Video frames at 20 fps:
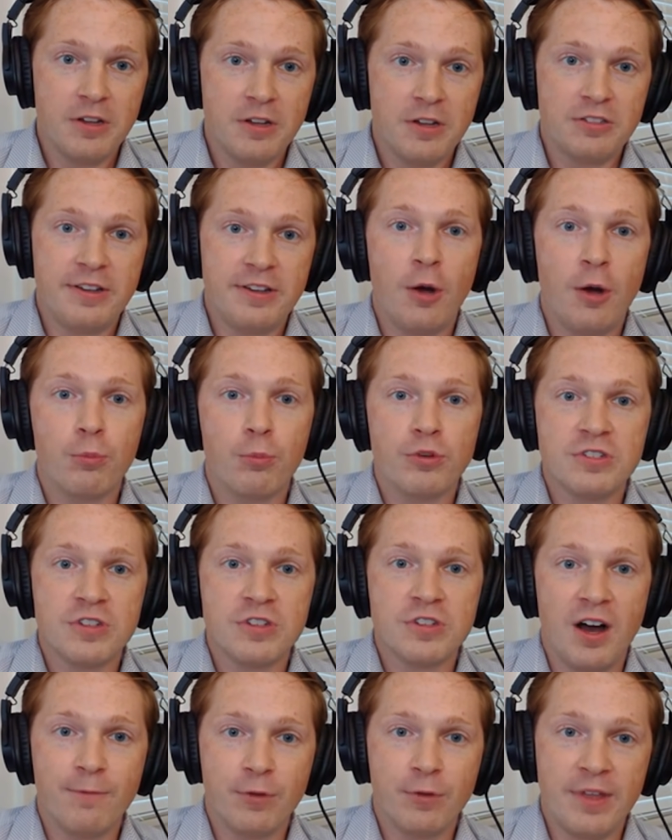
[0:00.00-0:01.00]
to help
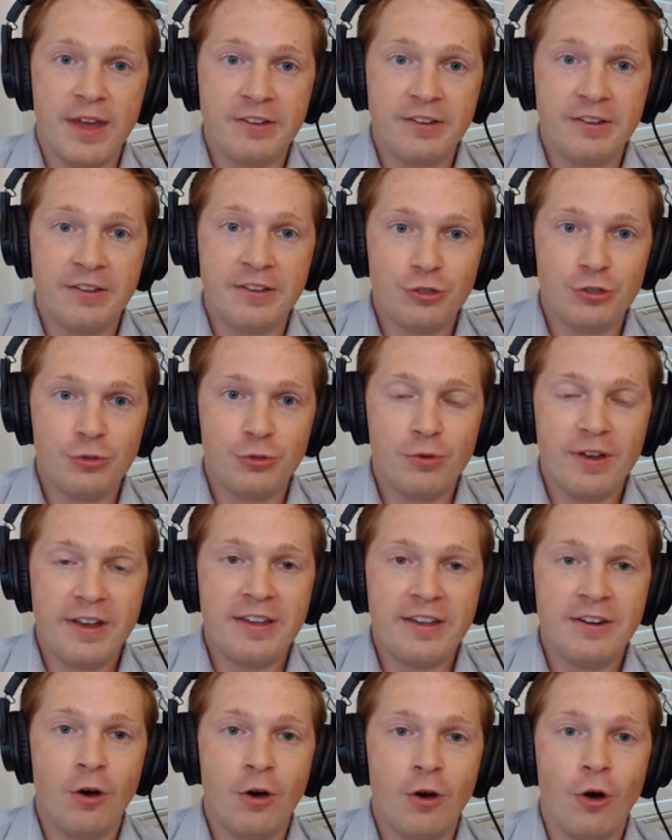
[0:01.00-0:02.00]
resolve for that issue
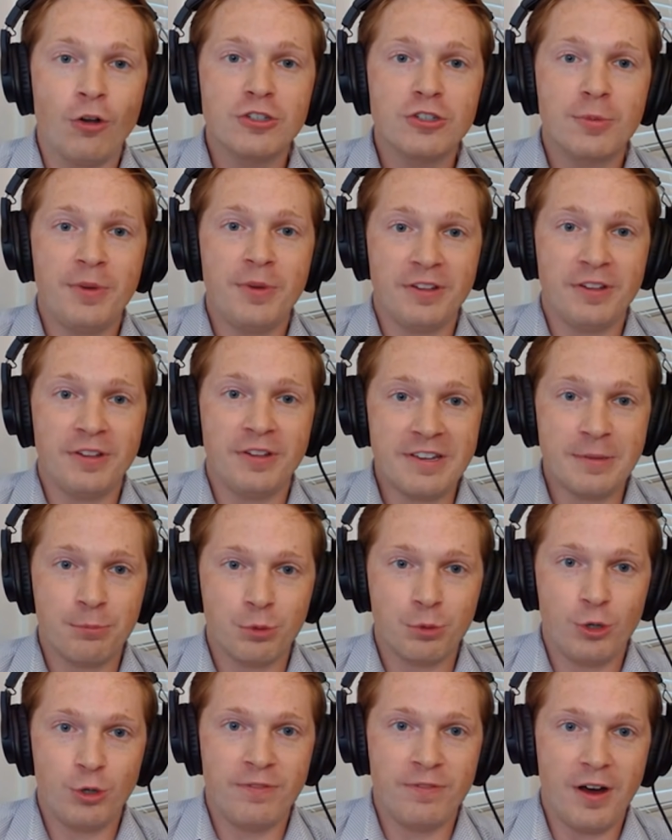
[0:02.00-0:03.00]
and ultimately
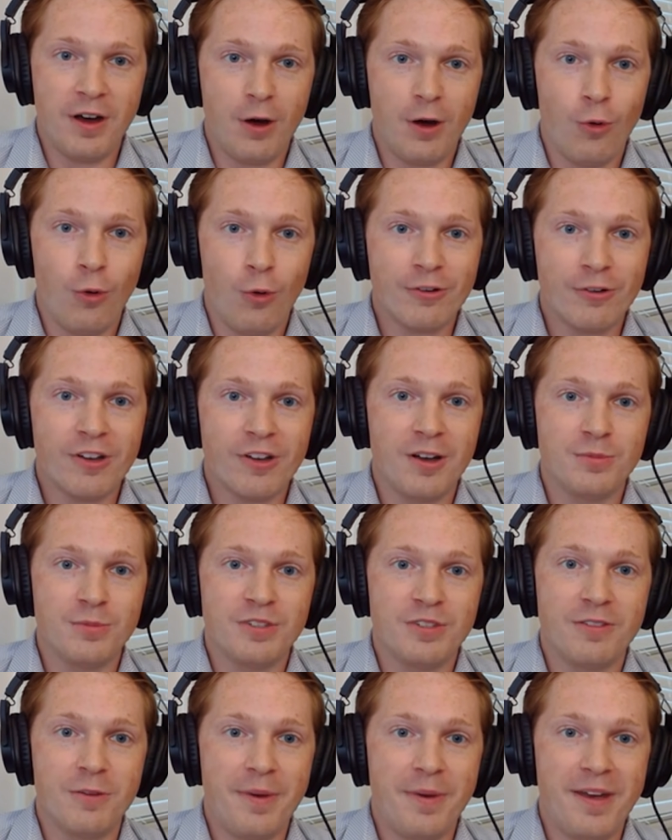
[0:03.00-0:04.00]
improve the whole
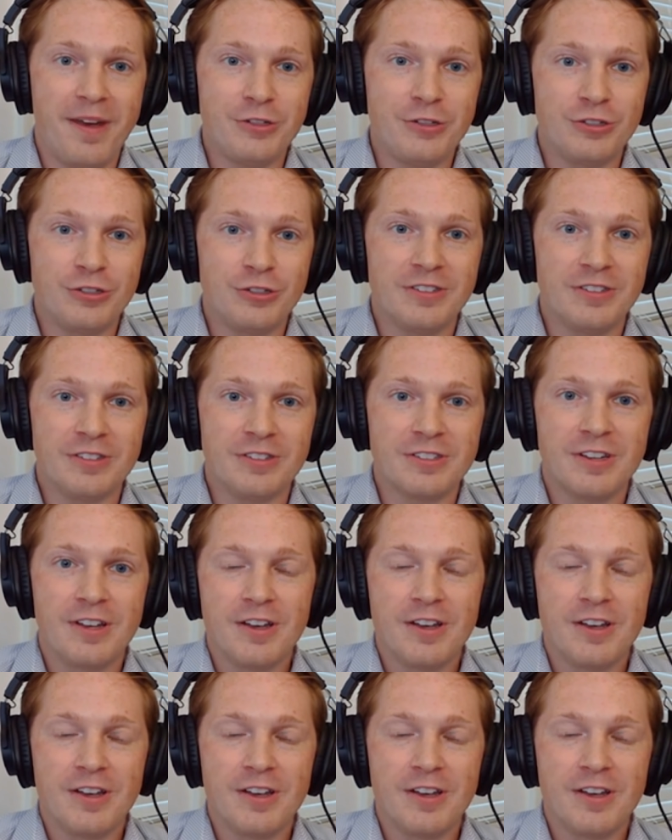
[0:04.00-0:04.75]
outcomes of the patients?